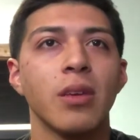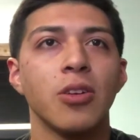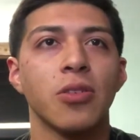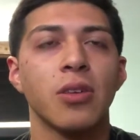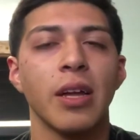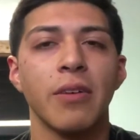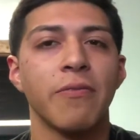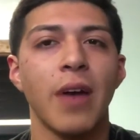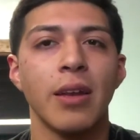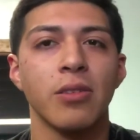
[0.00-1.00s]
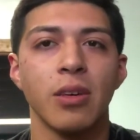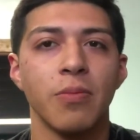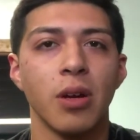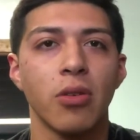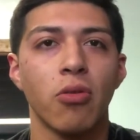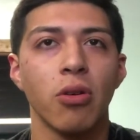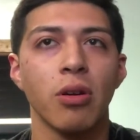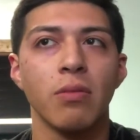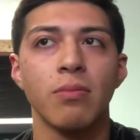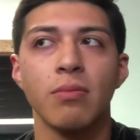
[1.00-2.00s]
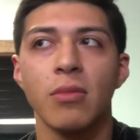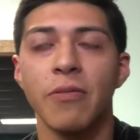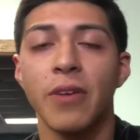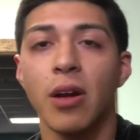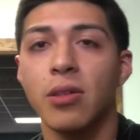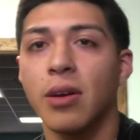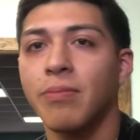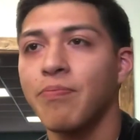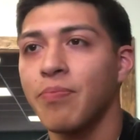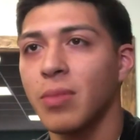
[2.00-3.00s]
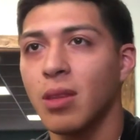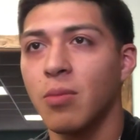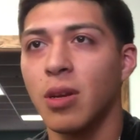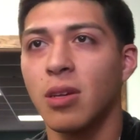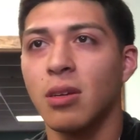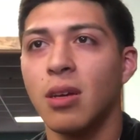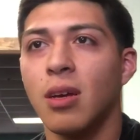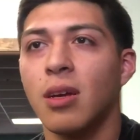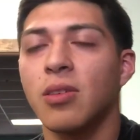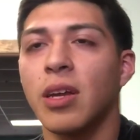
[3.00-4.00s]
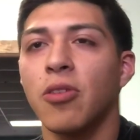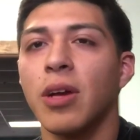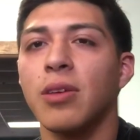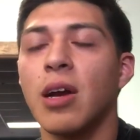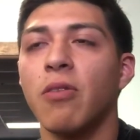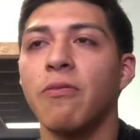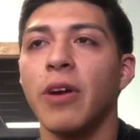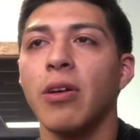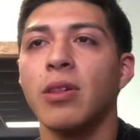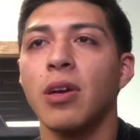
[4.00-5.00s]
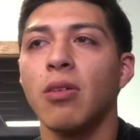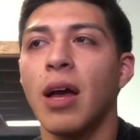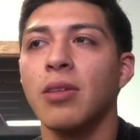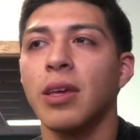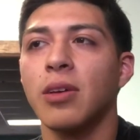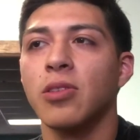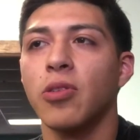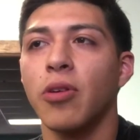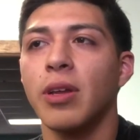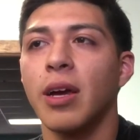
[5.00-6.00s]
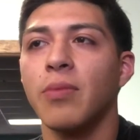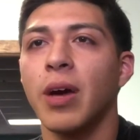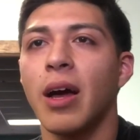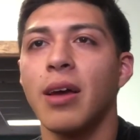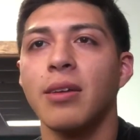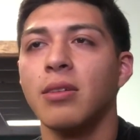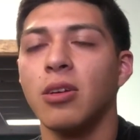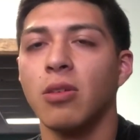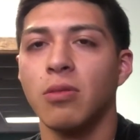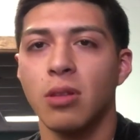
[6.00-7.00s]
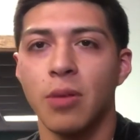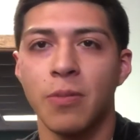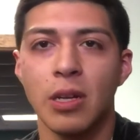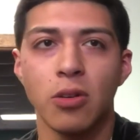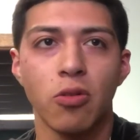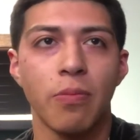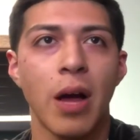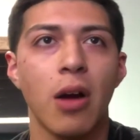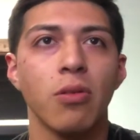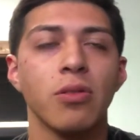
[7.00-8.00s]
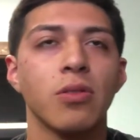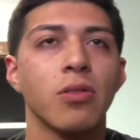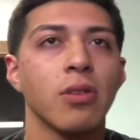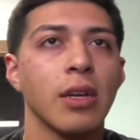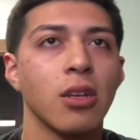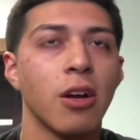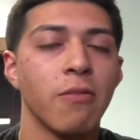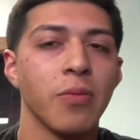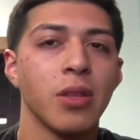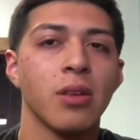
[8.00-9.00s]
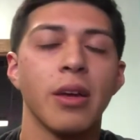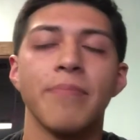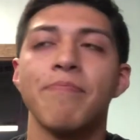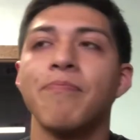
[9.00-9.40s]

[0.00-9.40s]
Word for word: just like a fantasy book or a fairy tale, but it's kind of crazy how a fairy tale has like a storyline behind you know the political powers or like the government today,